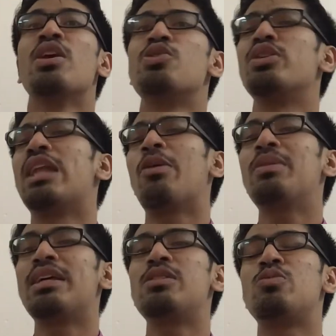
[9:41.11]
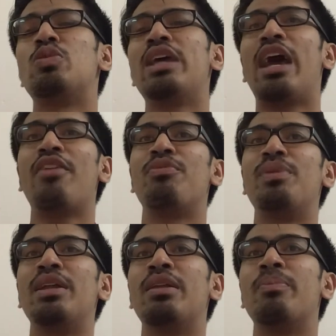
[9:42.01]
So nowadays we have
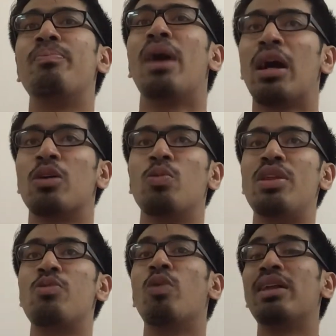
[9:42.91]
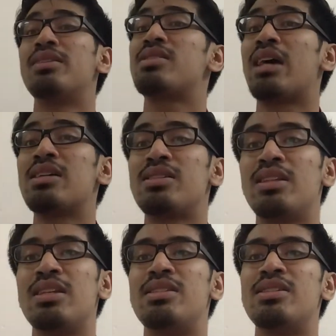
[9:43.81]
been bugged with water
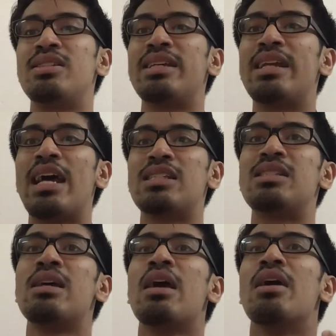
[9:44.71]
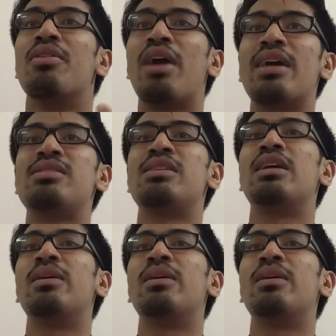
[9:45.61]
scarcity since it has rise